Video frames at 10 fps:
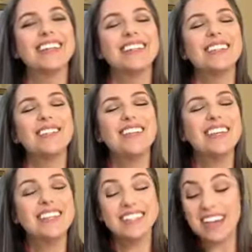So
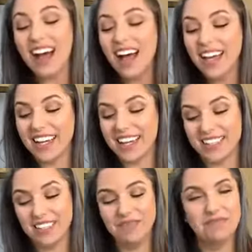this
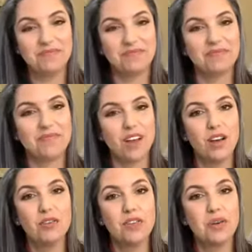tying
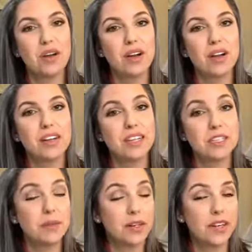of your
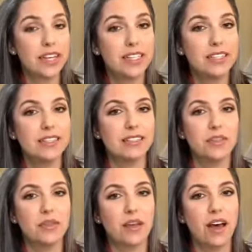experience,
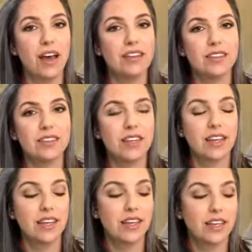your thoughts,
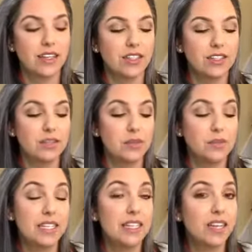to a
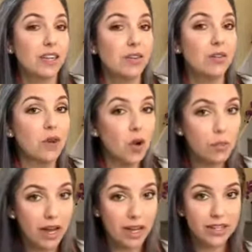particular
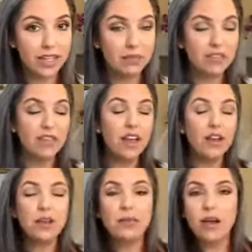aroma can be
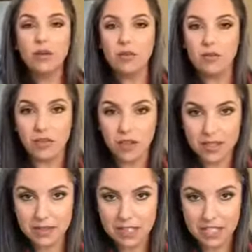very powerful,
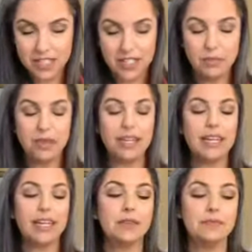as mentioned at the
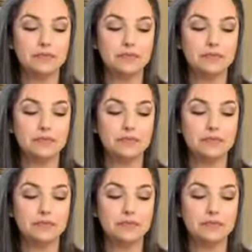beginning,